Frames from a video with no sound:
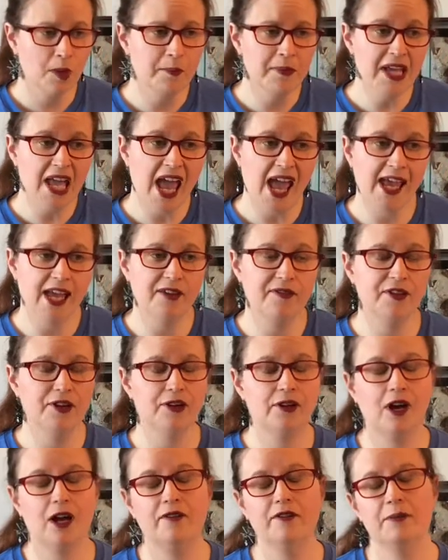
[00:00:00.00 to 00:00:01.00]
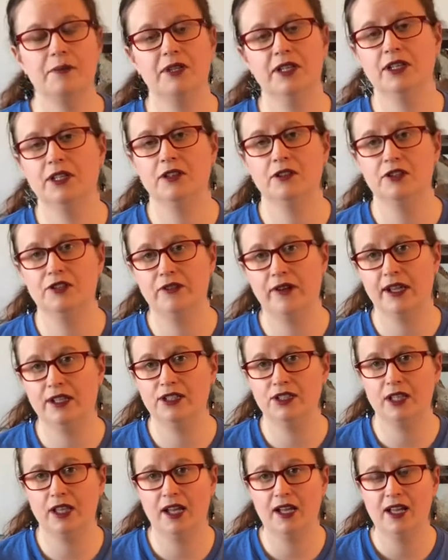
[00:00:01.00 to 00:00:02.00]
behavior of a particular
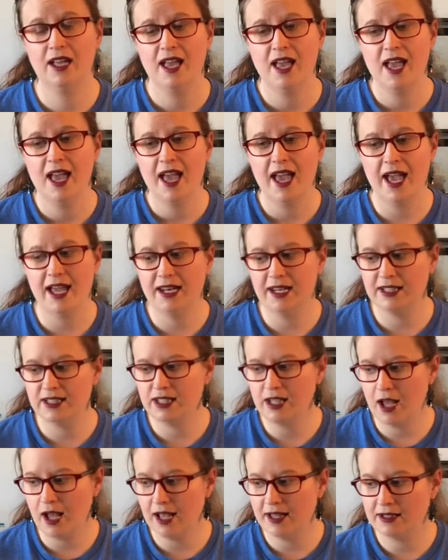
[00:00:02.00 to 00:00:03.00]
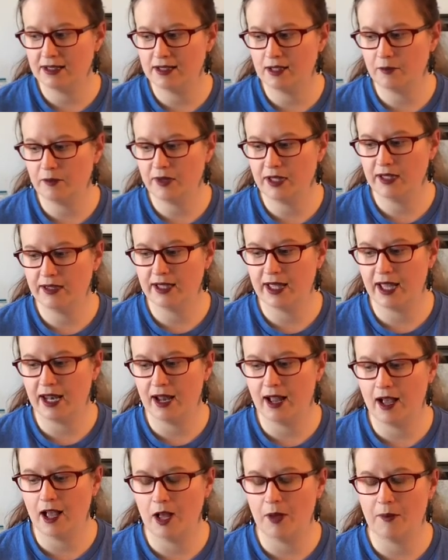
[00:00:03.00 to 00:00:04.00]
tarantula, and it's not something
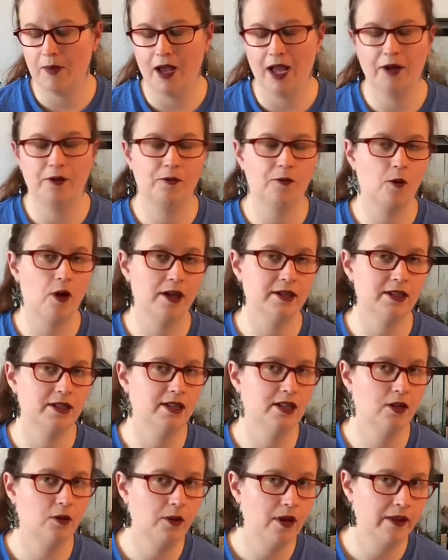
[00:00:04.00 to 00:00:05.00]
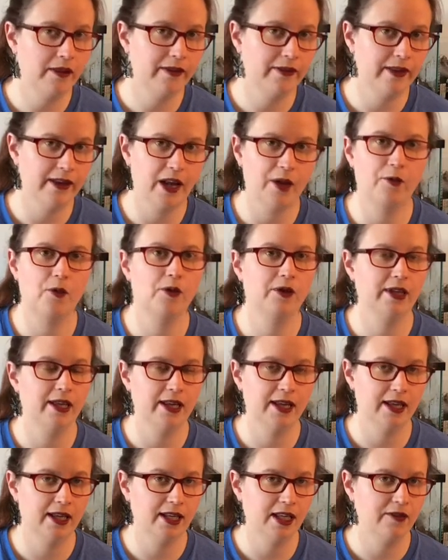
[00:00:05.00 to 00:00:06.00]
that I want to deal with, then I won't
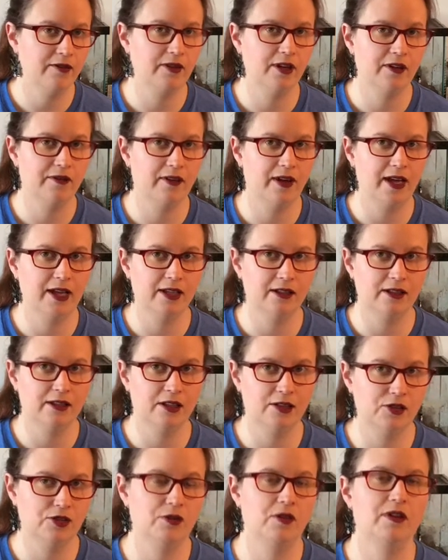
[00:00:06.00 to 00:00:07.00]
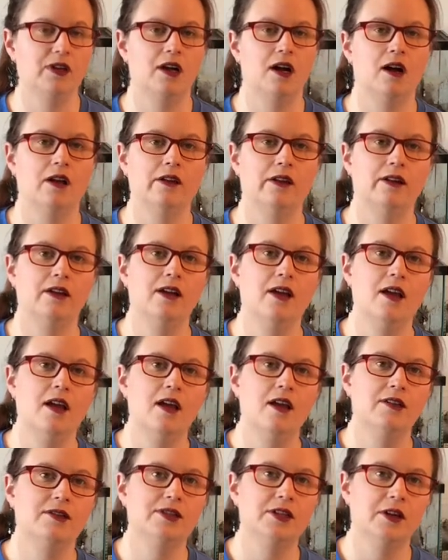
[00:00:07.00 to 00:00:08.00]
get it, even if I enjoy the color.
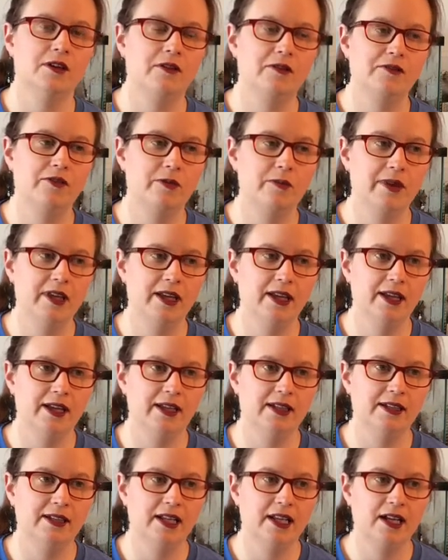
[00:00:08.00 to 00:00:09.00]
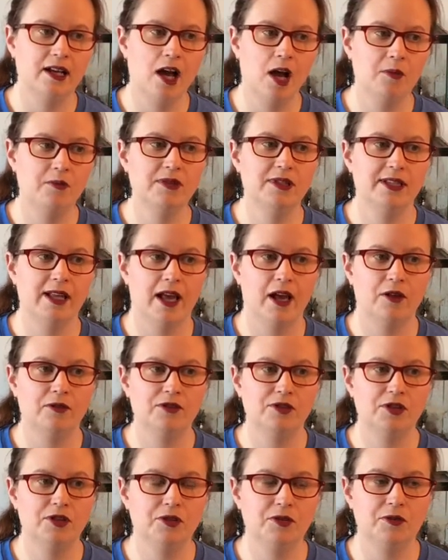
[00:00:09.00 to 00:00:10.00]
So for me, it comes down
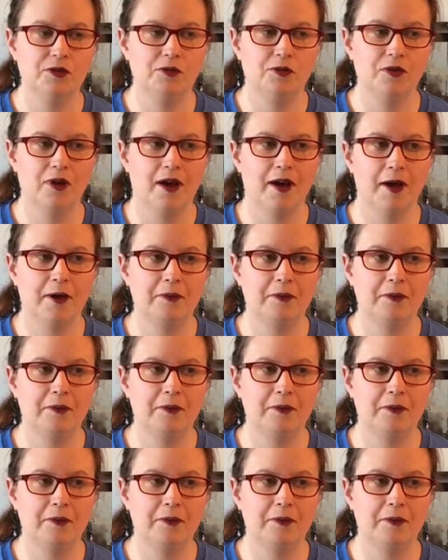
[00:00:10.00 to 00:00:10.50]
to